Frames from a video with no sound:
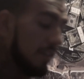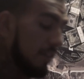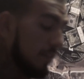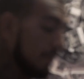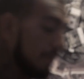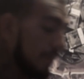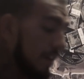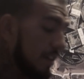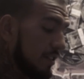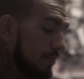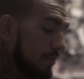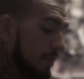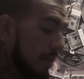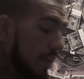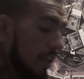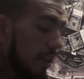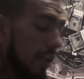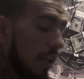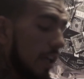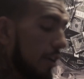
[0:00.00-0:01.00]
the investment
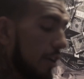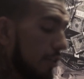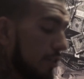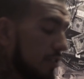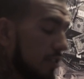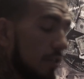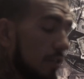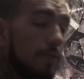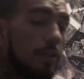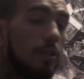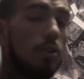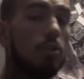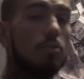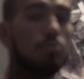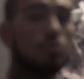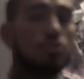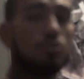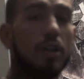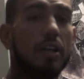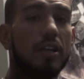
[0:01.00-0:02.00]
and get yourself a
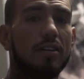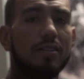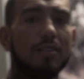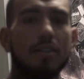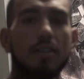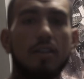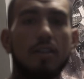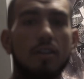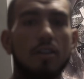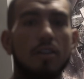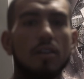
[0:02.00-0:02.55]
home trainer,